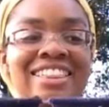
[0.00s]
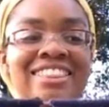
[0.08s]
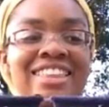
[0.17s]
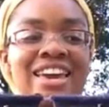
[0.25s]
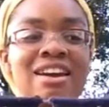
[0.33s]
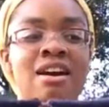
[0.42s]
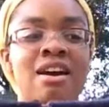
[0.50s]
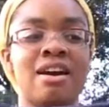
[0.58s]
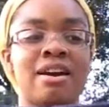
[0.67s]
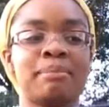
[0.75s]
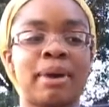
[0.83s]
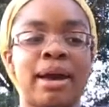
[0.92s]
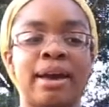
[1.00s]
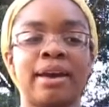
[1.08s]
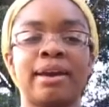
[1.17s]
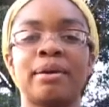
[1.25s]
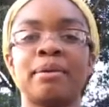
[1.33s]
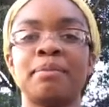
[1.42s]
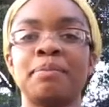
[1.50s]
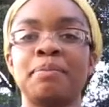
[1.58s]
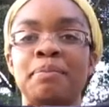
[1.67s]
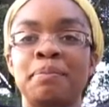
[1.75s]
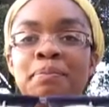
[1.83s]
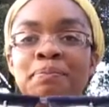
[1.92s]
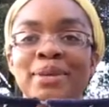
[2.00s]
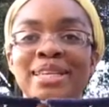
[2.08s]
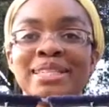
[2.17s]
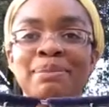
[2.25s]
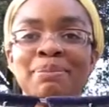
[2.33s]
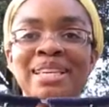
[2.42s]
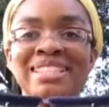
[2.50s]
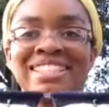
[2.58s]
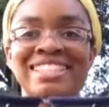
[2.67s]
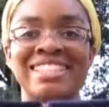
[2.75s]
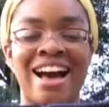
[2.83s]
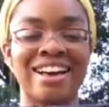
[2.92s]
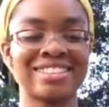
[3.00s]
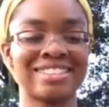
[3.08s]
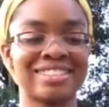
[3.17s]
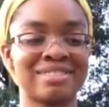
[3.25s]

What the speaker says: They are my PC socks,